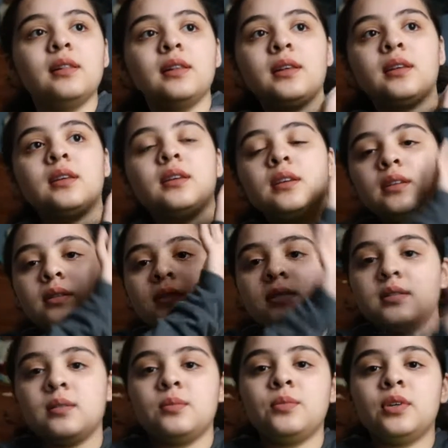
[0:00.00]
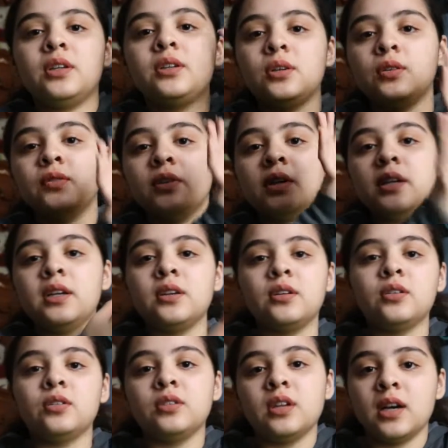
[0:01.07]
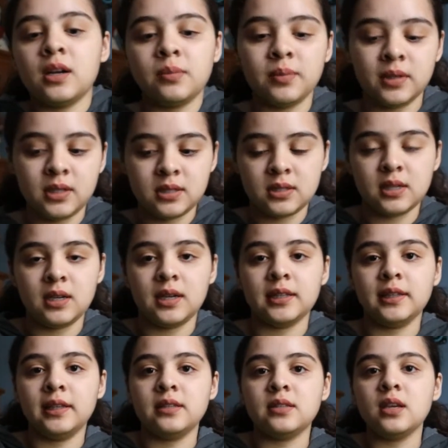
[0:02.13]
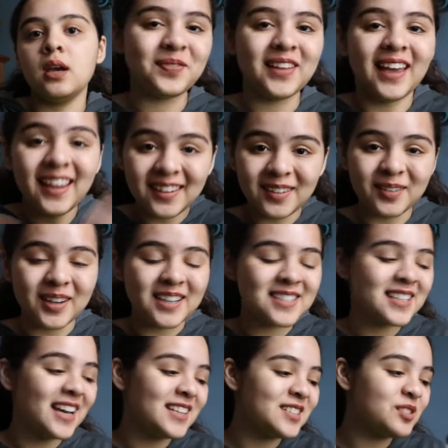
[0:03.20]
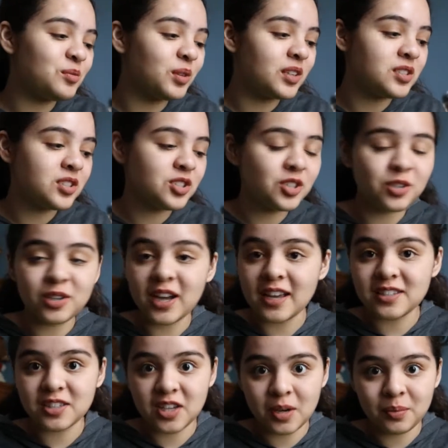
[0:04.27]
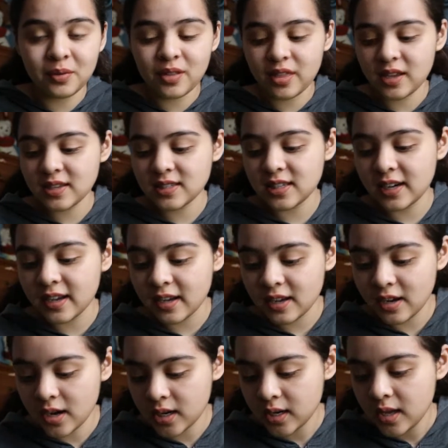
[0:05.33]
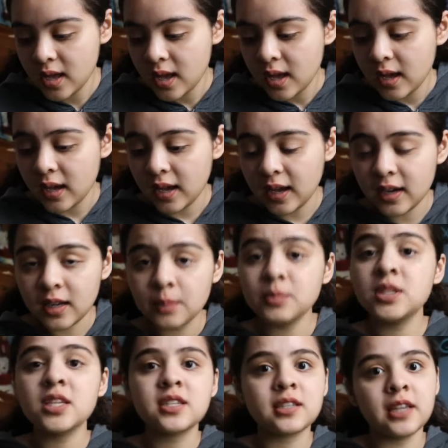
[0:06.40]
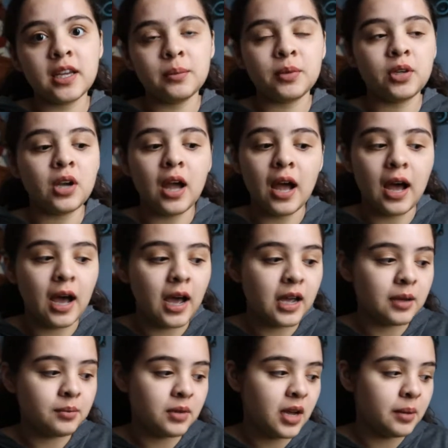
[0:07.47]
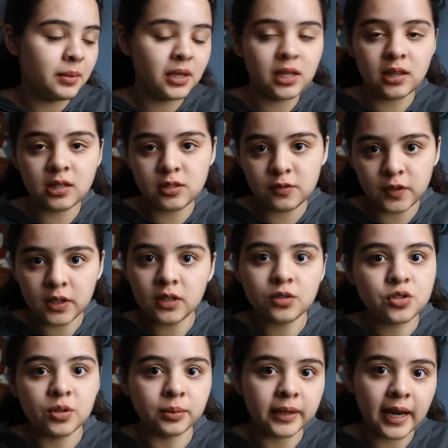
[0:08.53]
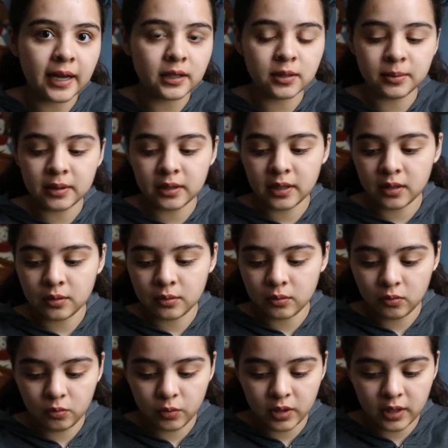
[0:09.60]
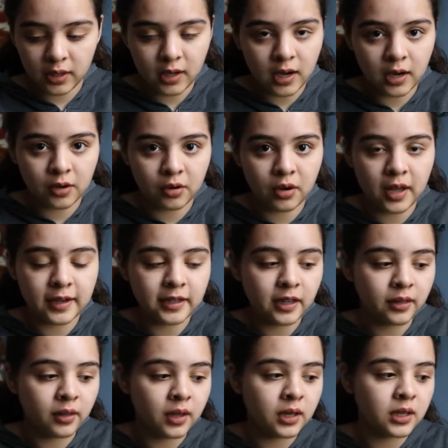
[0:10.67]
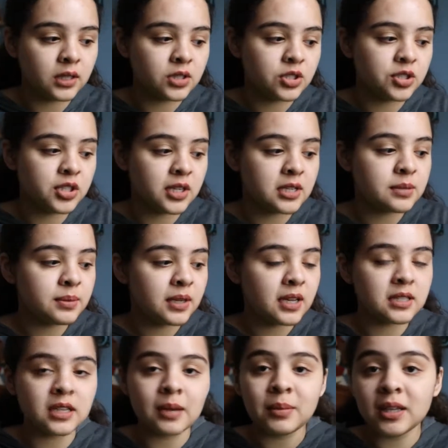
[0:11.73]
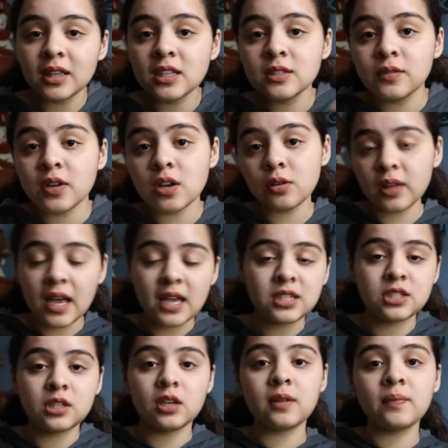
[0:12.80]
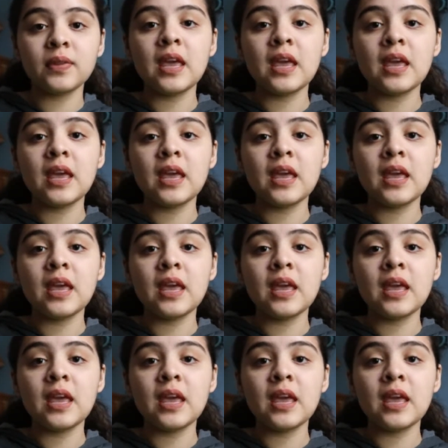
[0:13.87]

link it somewhere over here or not because I got lazy. Anyways, I just wanted to show you guys a couple of things that I got. And disclaimer, I am not making this video to brag about like what I got or anything. It's just because I made this video last year